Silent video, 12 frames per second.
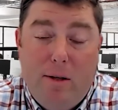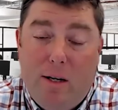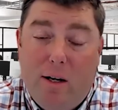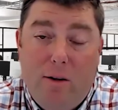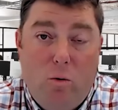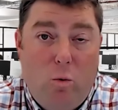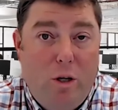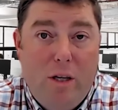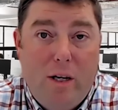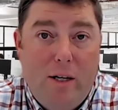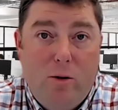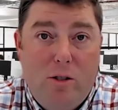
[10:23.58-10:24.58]
Another really
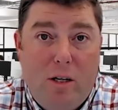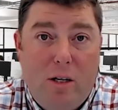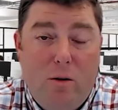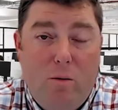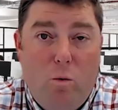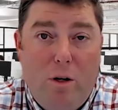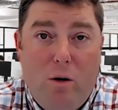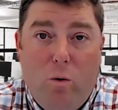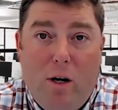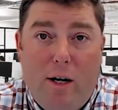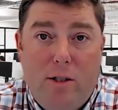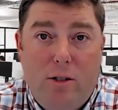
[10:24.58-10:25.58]
interesting one to
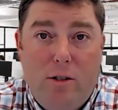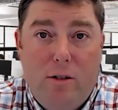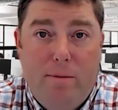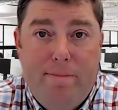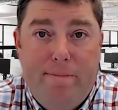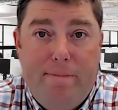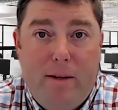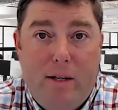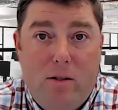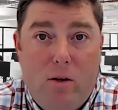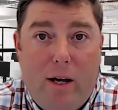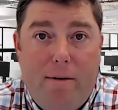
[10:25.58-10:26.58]
watch. That's
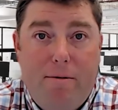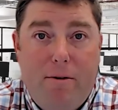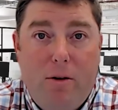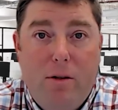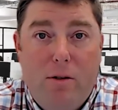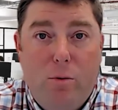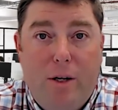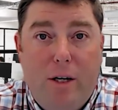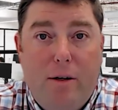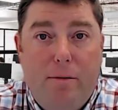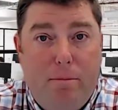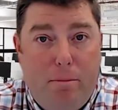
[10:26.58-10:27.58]
all I got for you this week.
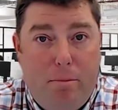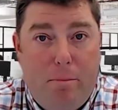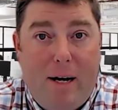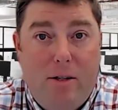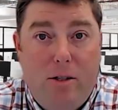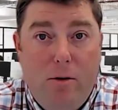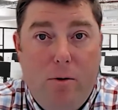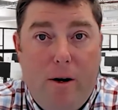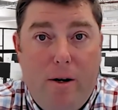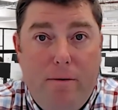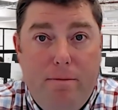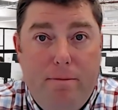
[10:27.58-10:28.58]
Back to you, Aaron.